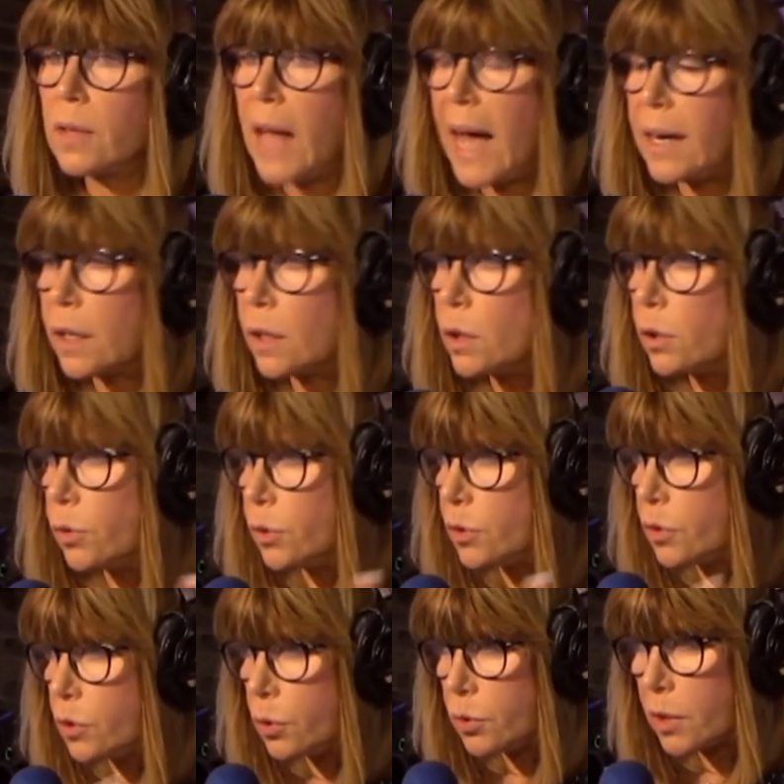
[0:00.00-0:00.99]
That
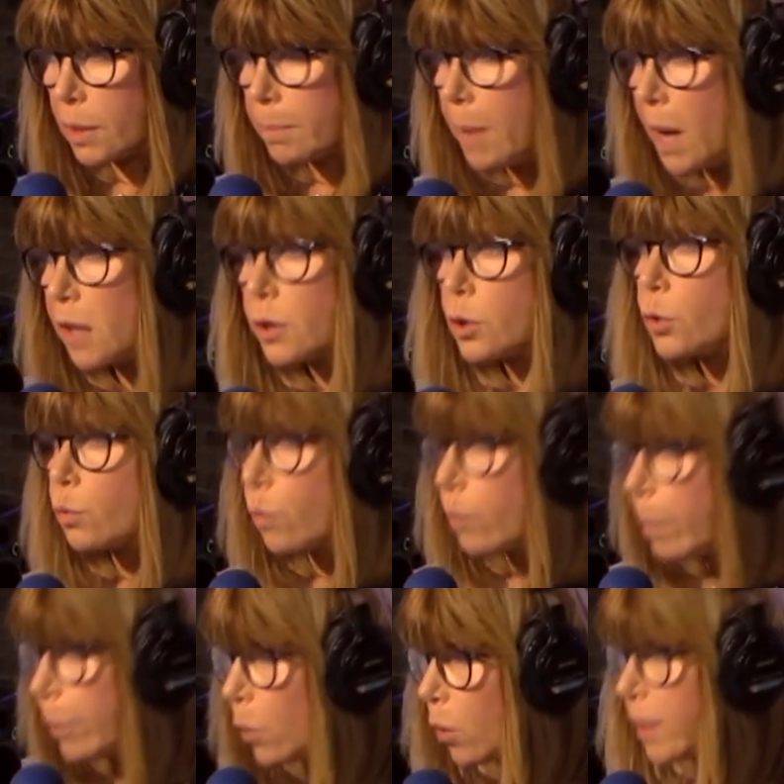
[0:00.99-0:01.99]
includes using Mueller's
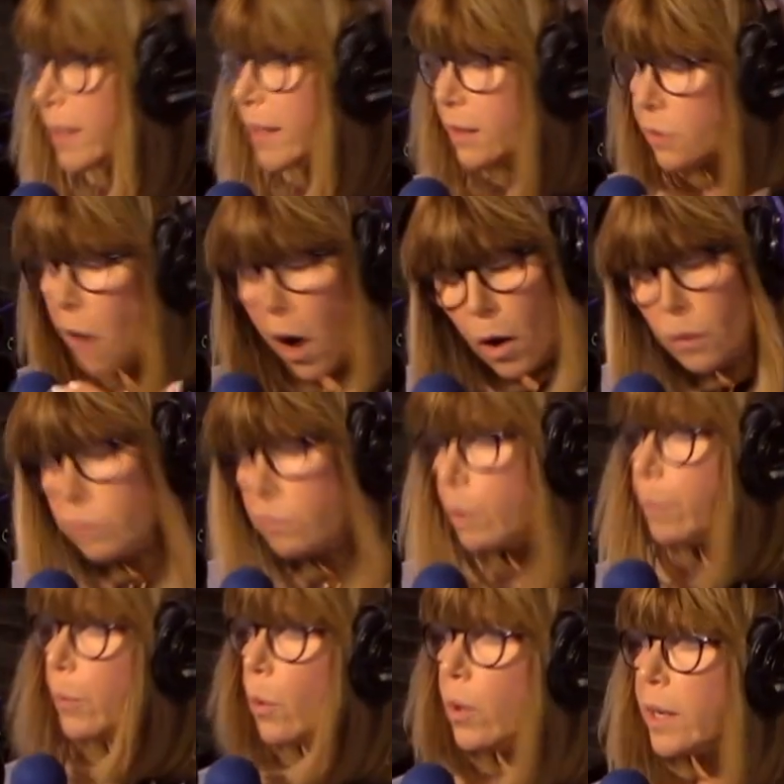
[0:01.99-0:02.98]
report, his own
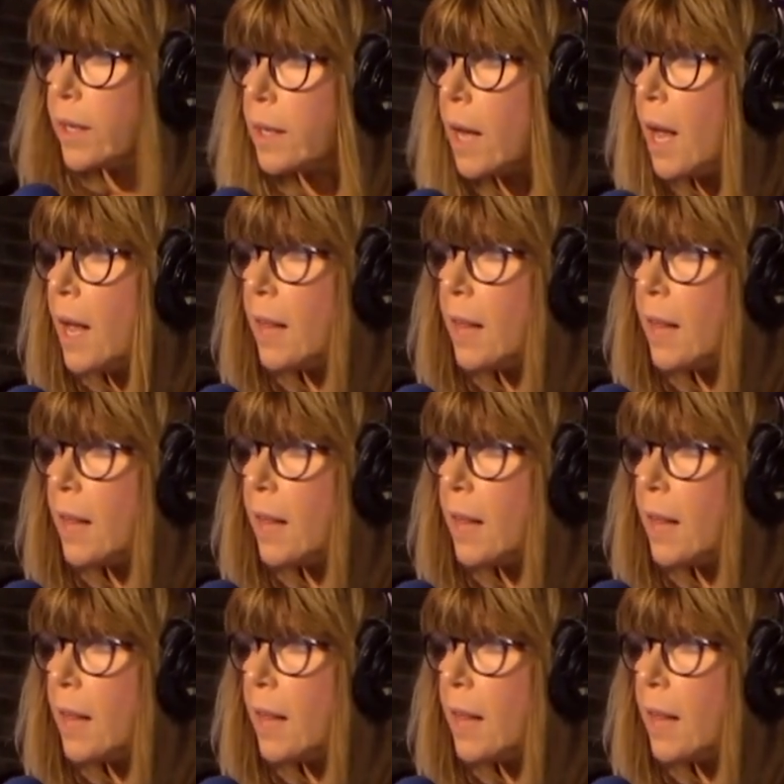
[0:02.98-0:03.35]
report,